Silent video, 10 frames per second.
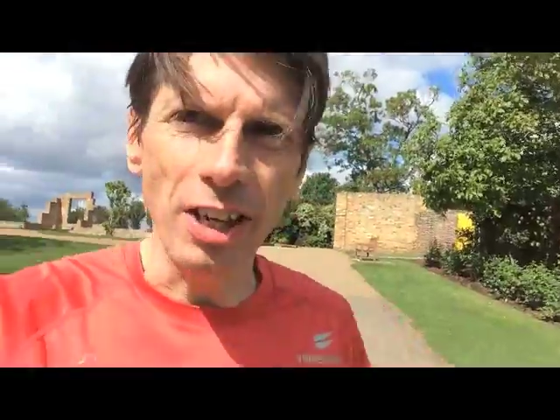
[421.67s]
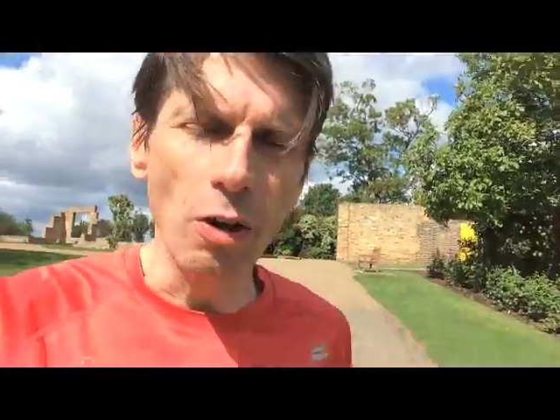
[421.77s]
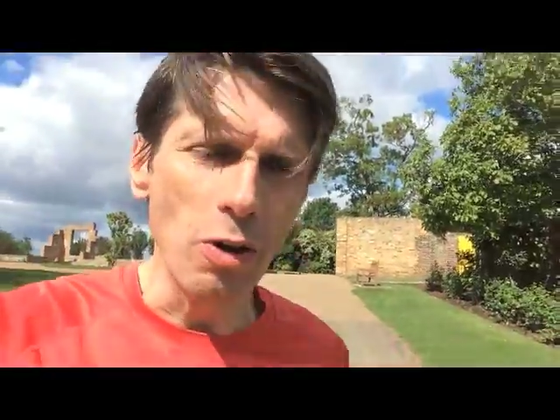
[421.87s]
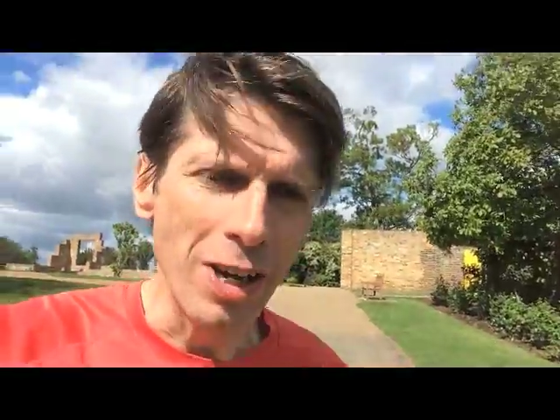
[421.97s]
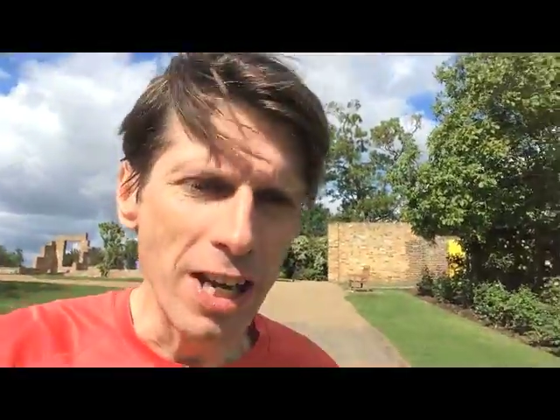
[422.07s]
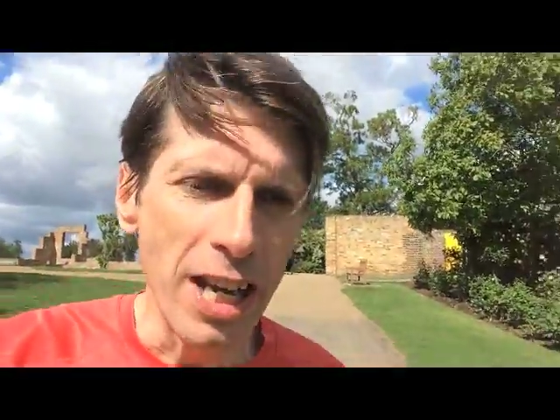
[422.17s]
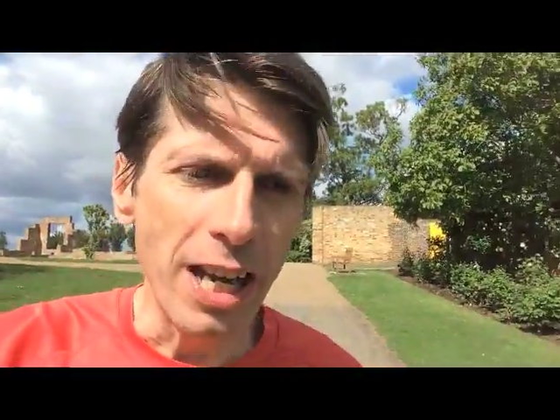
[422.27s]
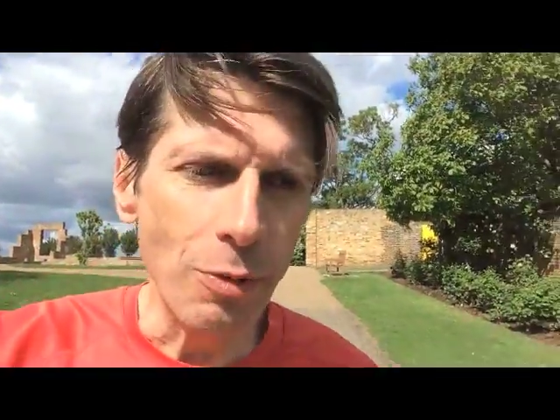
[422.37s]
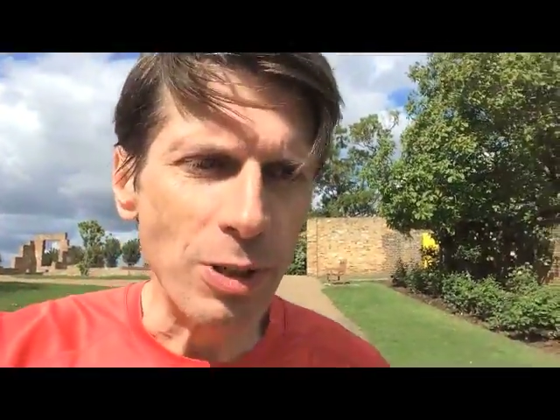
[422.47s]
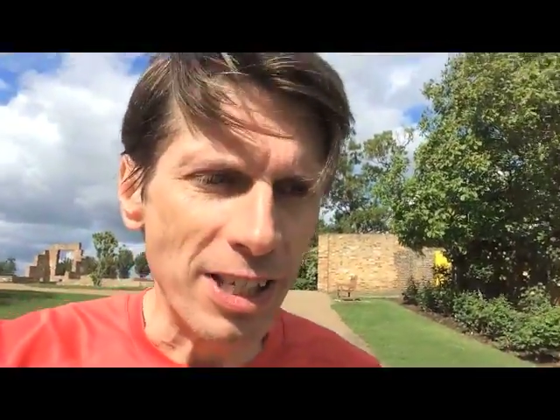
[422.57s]
ago,
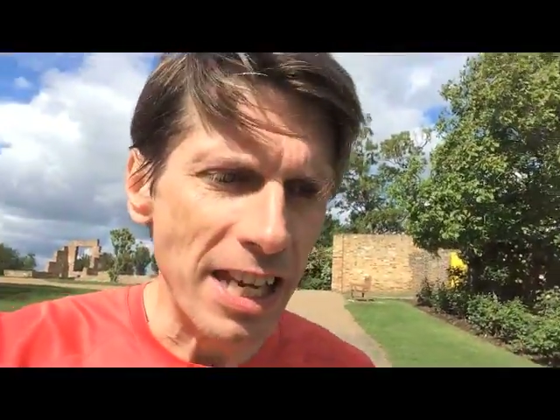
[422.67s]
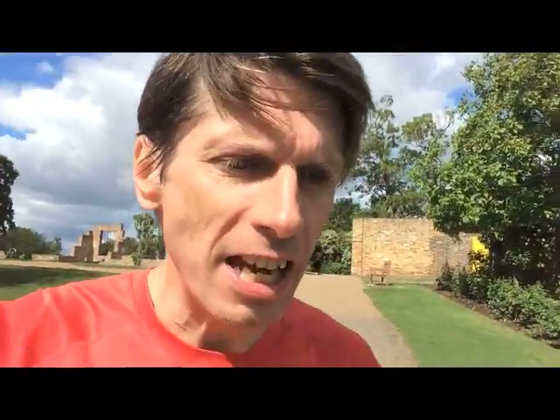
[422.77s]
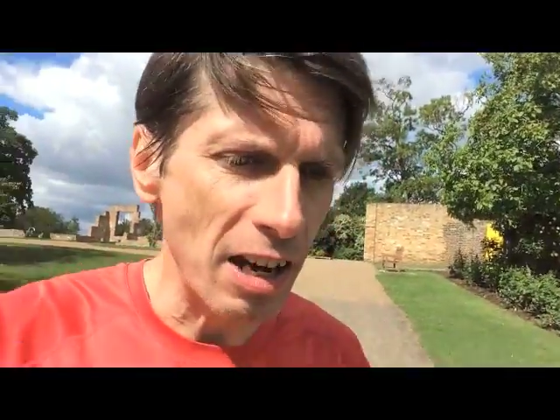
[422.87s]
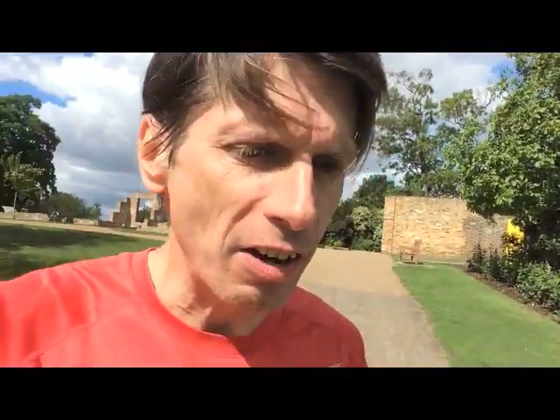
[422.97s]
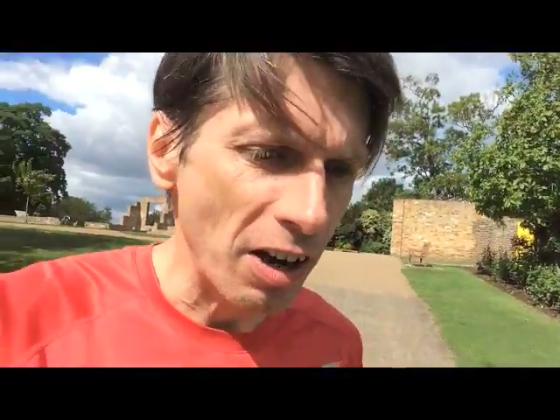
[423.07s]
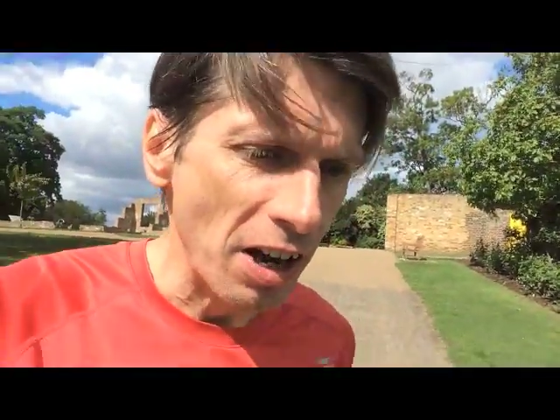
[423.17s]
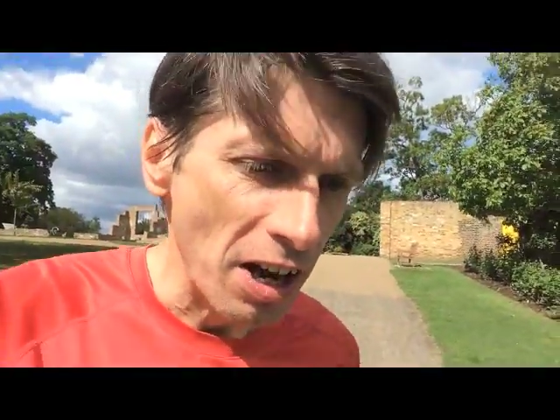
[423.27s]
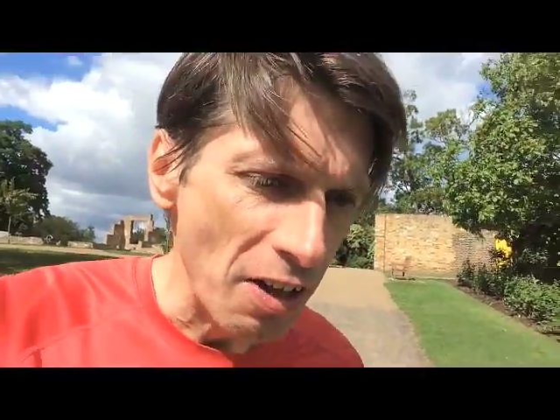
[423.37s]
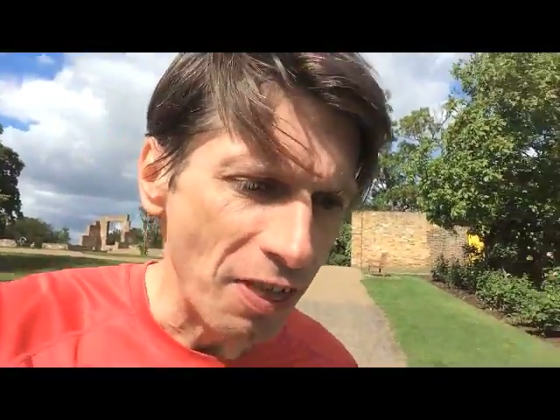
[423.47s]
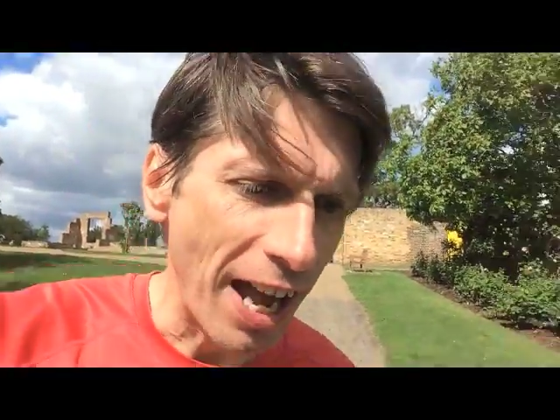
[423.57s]
it was here
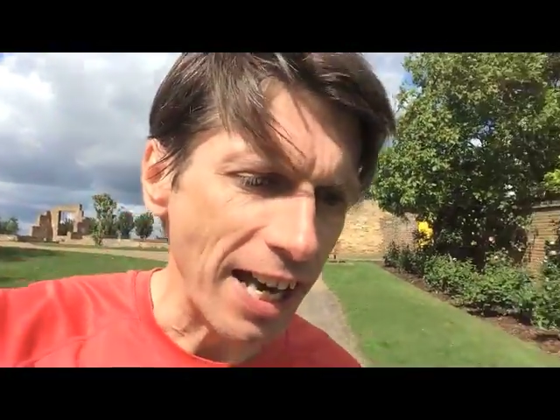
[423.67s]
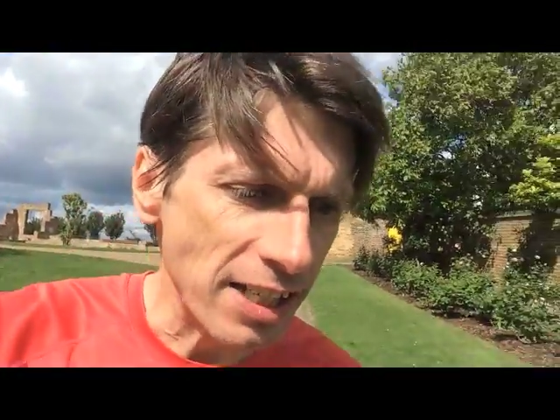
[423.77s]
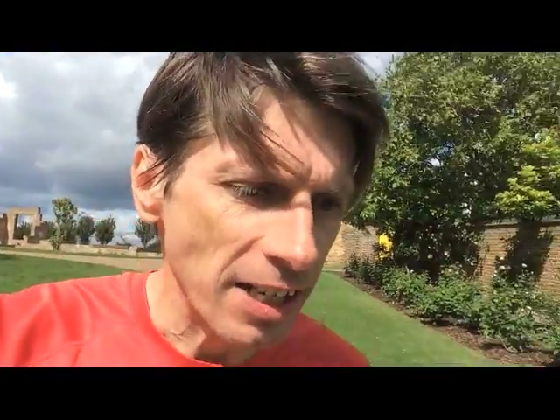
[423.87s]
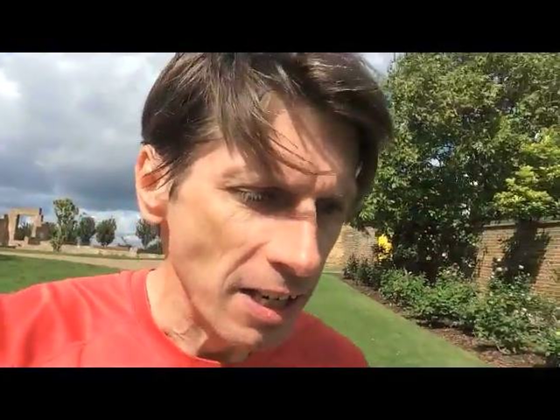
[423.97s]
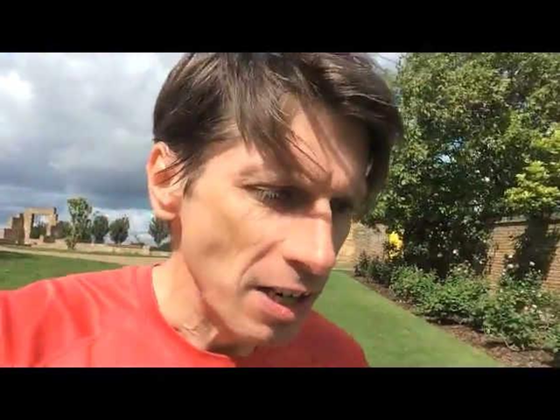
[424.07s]
that